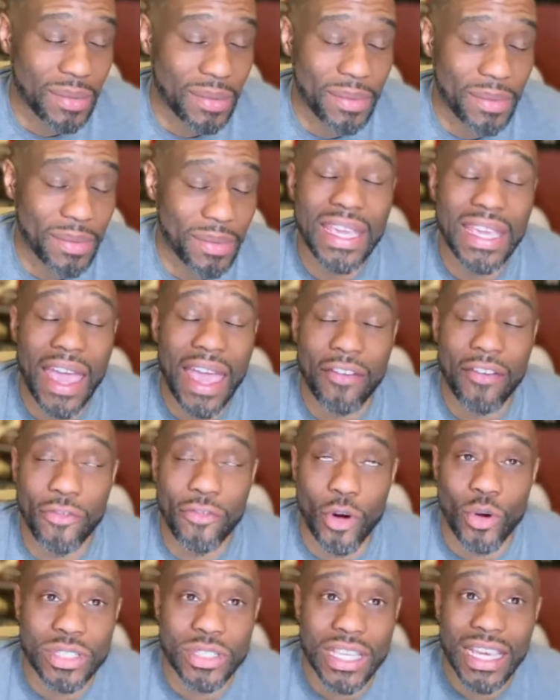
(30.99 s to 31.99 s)
I mean, he had
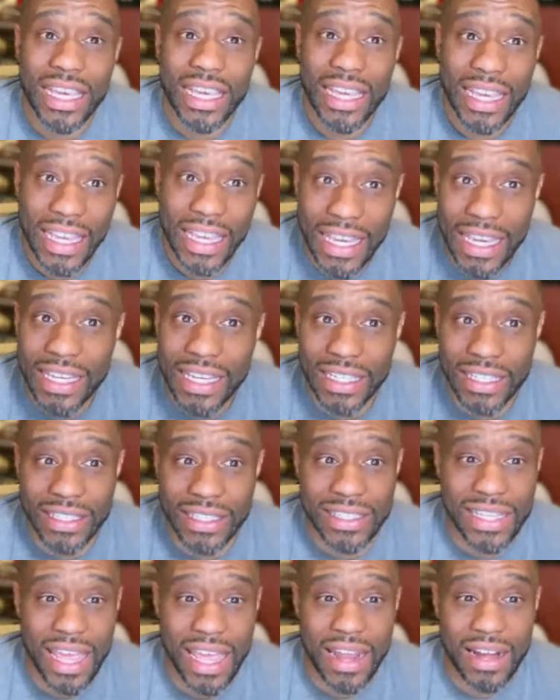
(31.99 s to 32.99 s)
folks
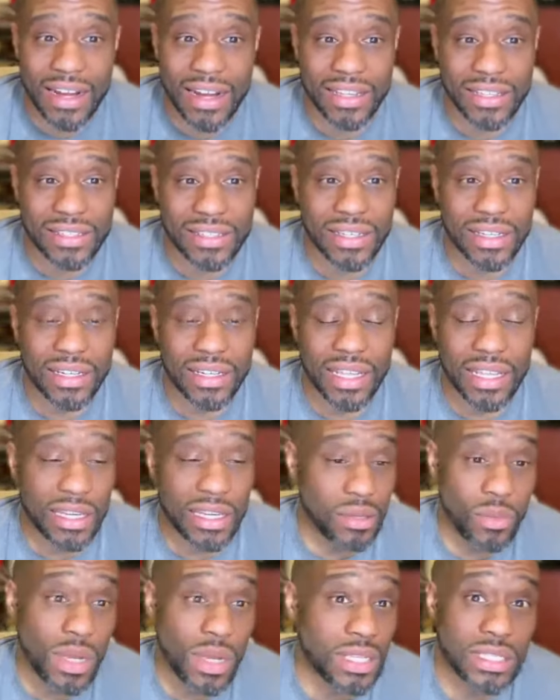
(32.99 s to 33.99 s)
heated Saturday and Sunday,
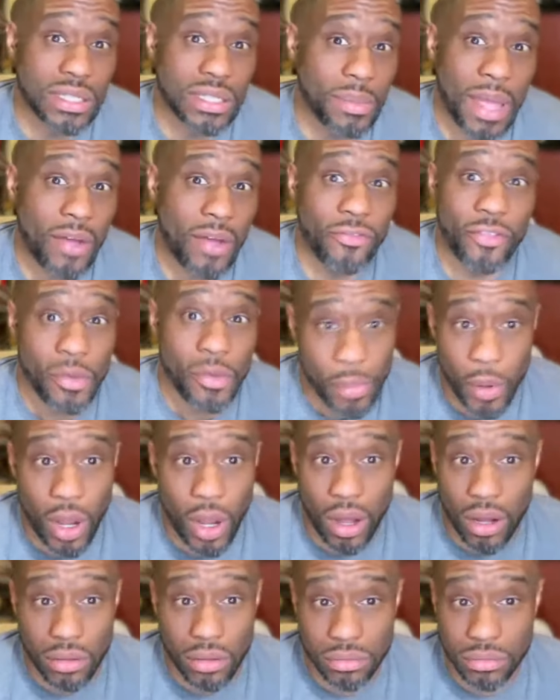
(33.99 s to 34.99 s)
and it wasn't about
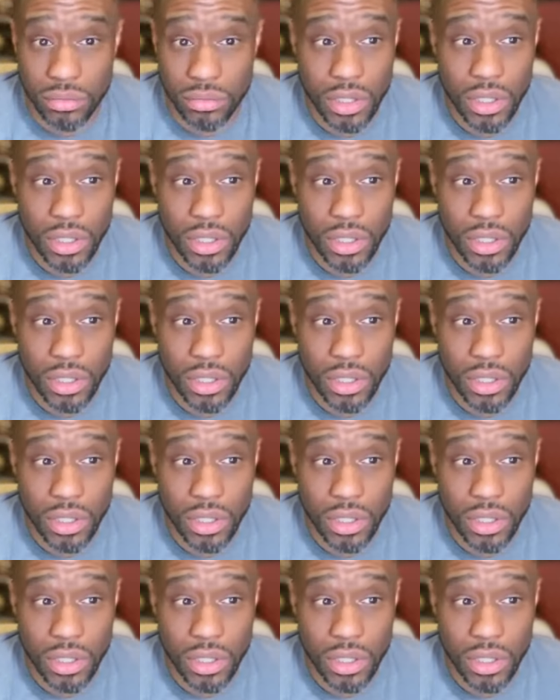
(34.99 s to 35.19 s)
football.